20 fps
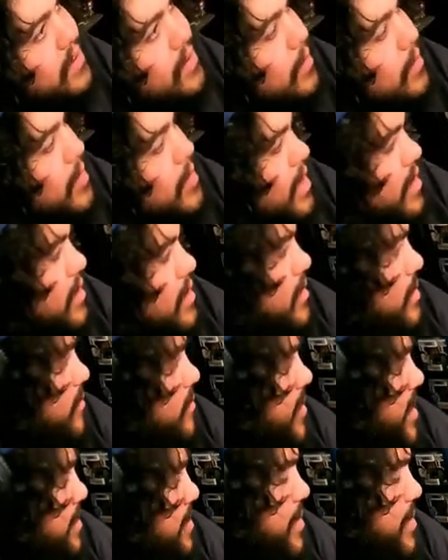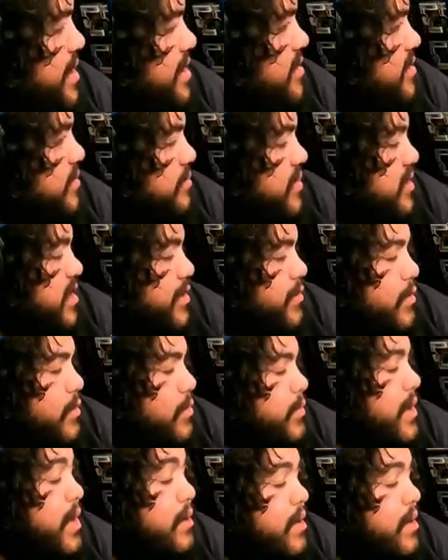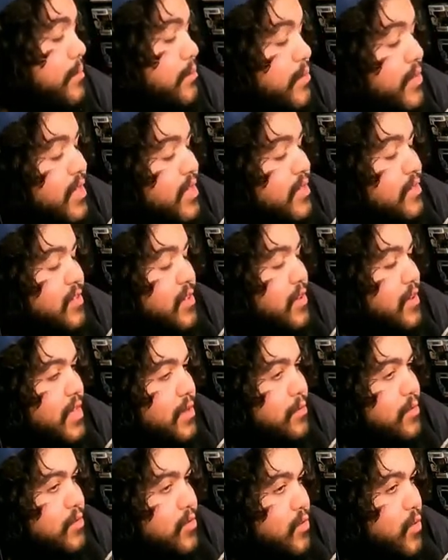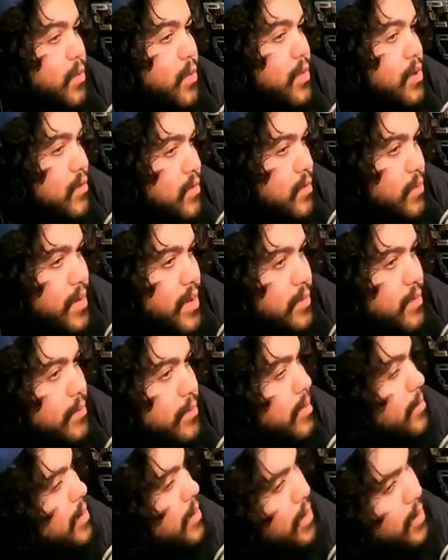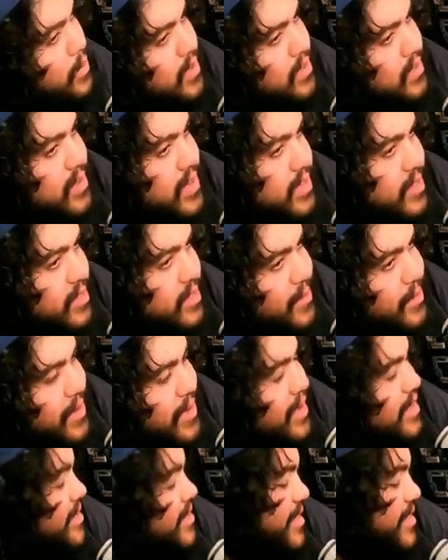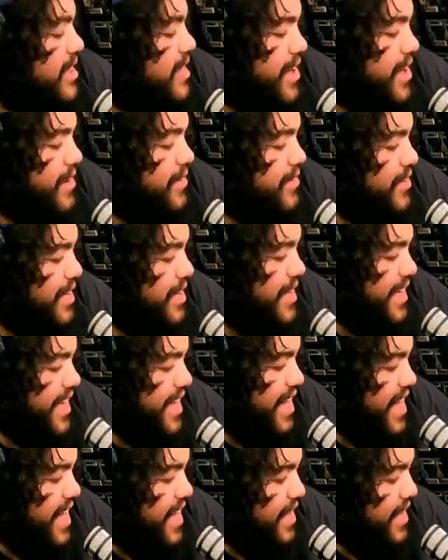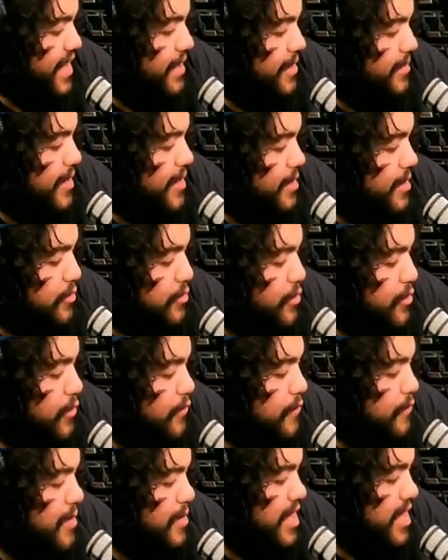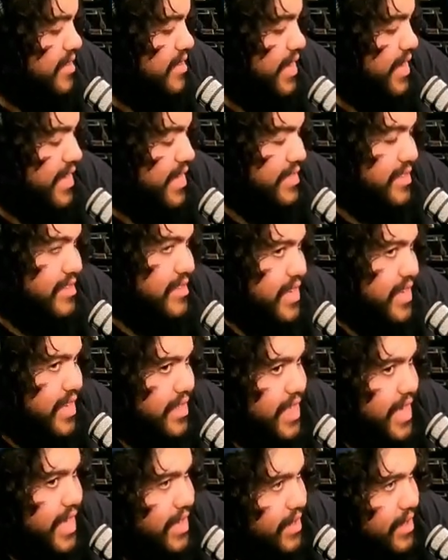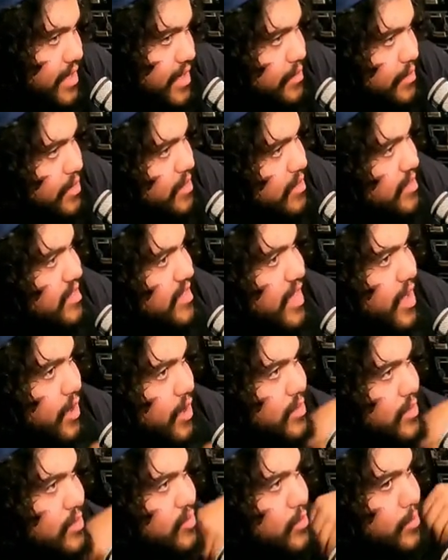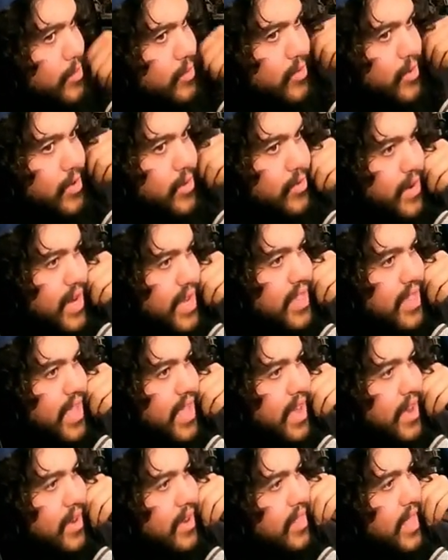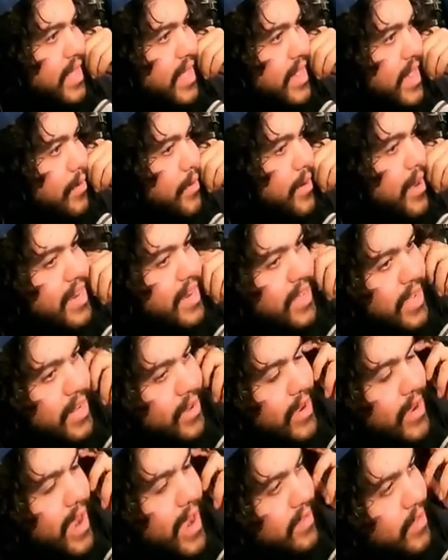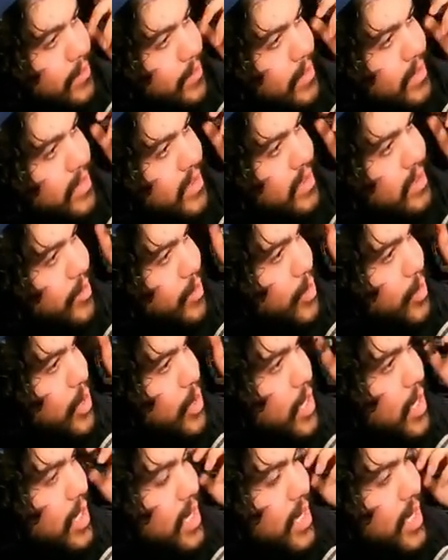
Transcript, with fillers: I mean, my buddy's obsessed with Rhea Ripley, so he was drooling over Rhea Ripley. I mean, but who is who, yeah. Fight, you know. Uh, it was cool for me because I got to see like uh, to see all the superstars right there, and like they were kind of interacting with us and shit.